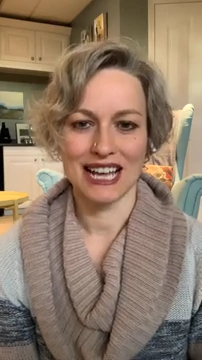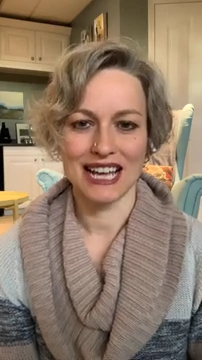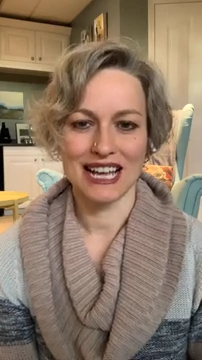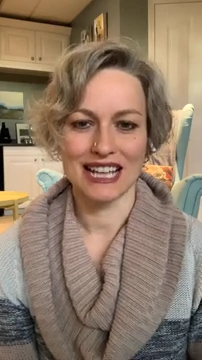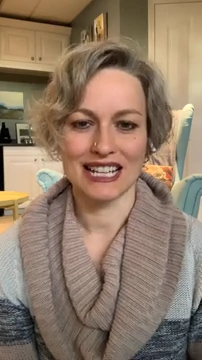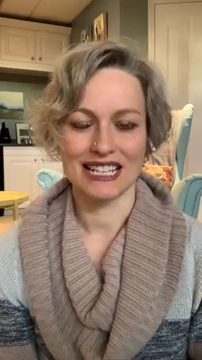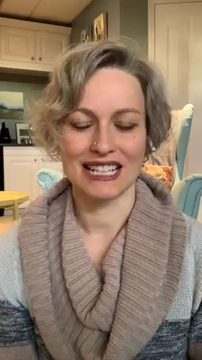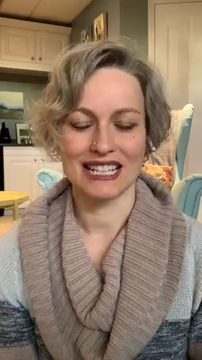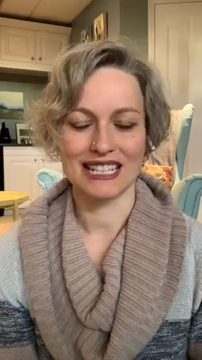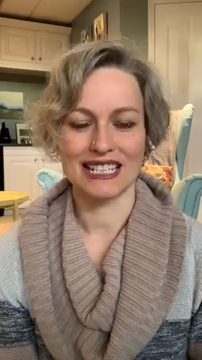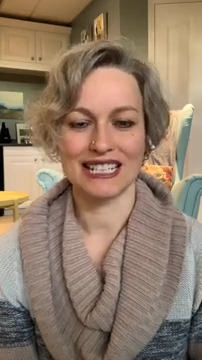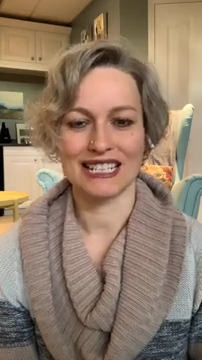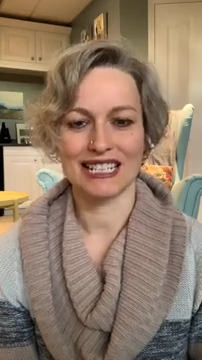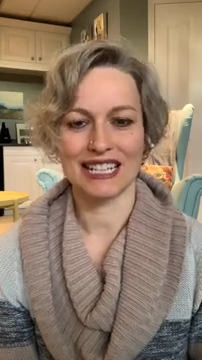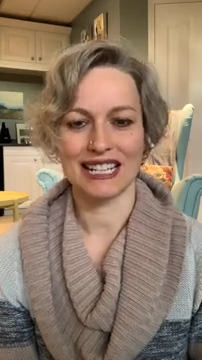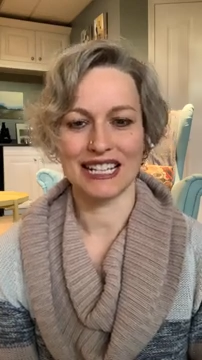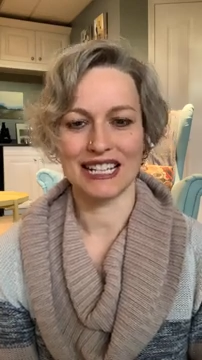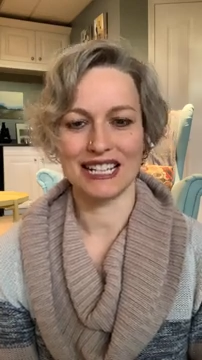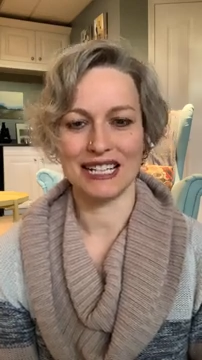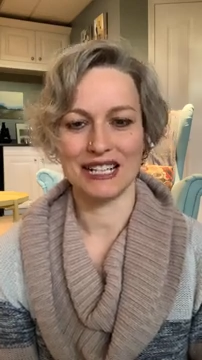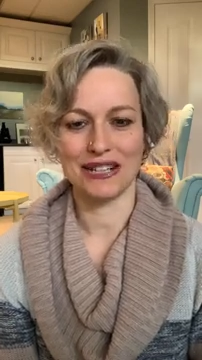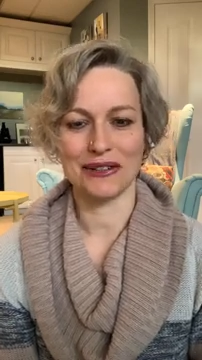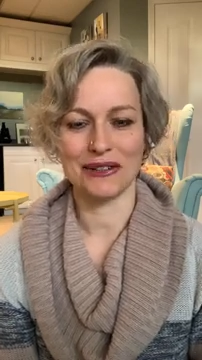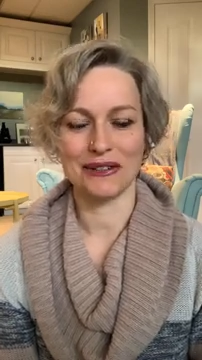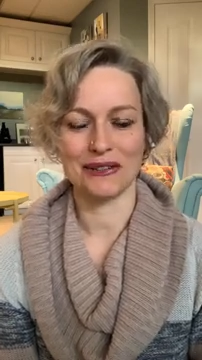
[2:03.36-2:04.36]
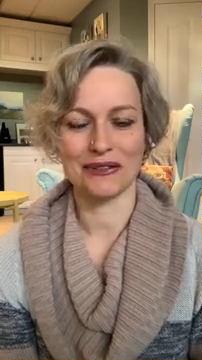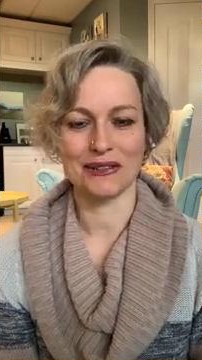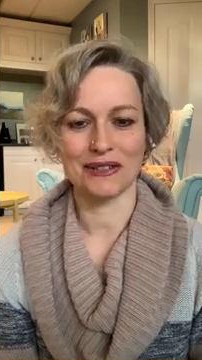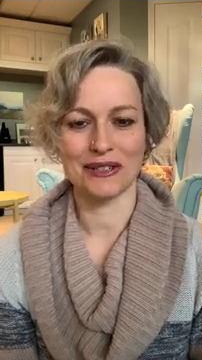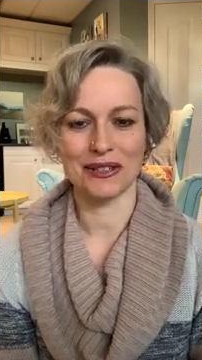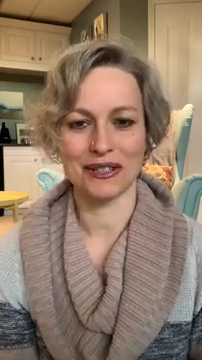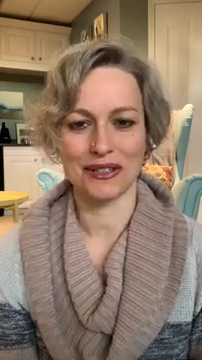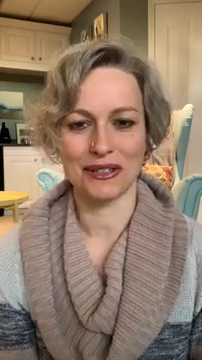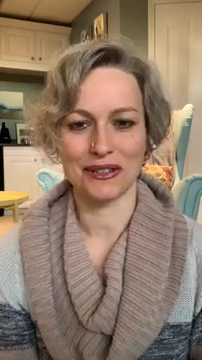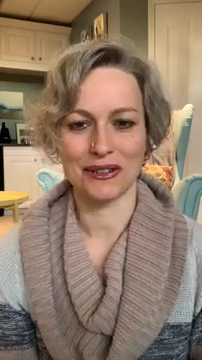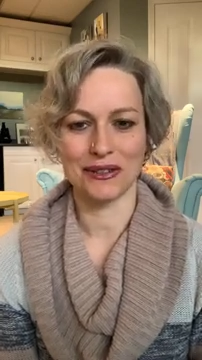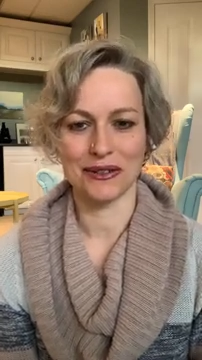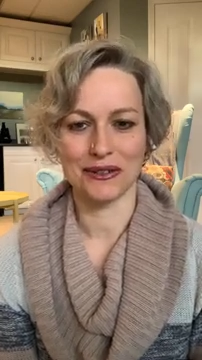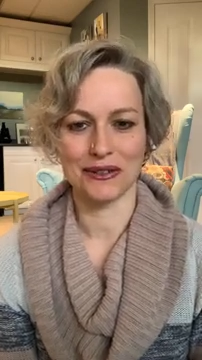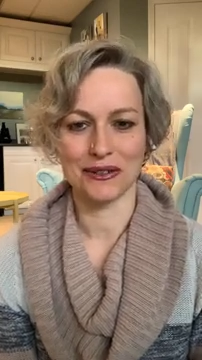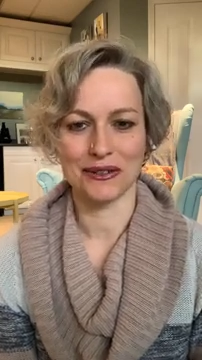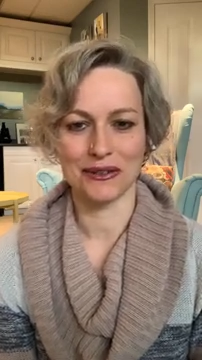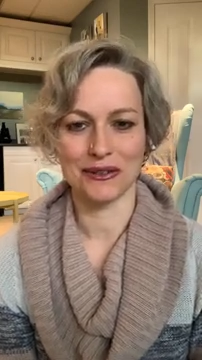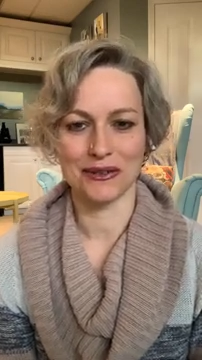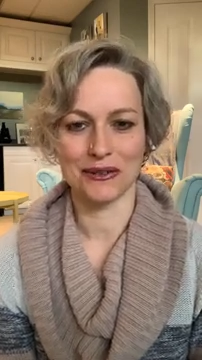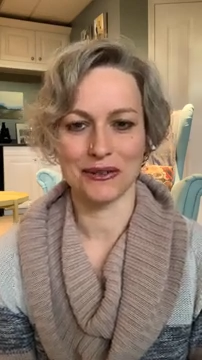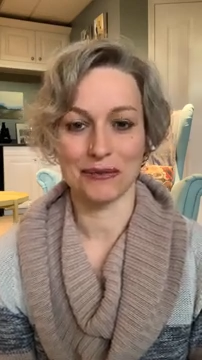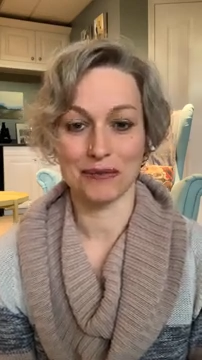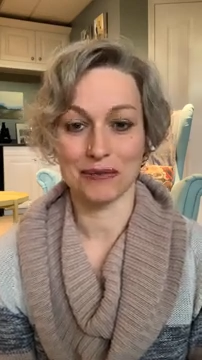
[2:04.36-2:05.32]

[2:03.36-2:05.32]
continue to